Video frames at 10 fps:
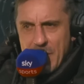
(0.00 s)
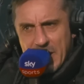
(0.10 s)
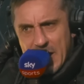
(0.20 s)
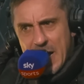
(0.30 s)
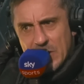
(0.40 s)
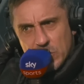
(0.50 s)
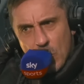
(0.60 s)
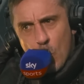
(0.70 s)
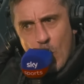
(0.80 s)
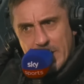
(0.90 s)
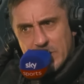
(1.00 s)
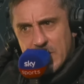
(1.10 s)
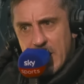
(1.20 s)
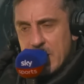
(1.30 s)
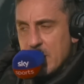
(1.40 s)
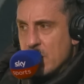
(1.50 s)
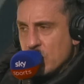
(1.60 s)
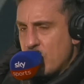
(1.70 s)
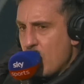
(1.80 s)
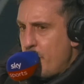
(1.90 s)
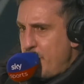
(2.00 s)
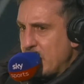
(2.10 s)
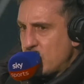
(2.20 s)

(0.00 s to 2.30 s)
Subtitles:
I think, Arsenal on the Wednesday. So they've got a big